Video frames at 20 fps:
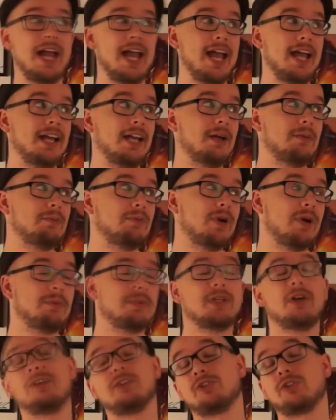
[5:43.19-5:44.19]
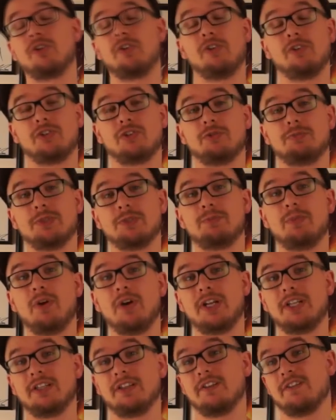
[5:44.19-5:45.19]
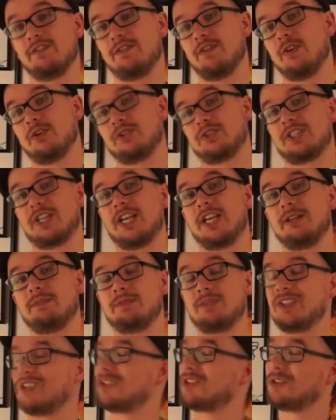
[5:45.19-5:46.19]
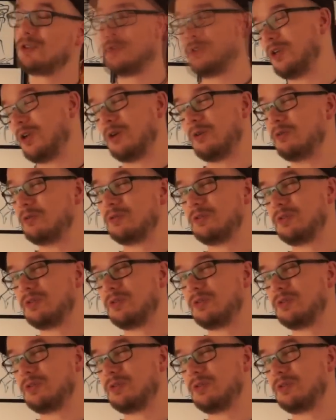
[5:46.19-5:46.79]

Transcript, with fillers: and I'm probably also going to be spoiling the first game, just so you know.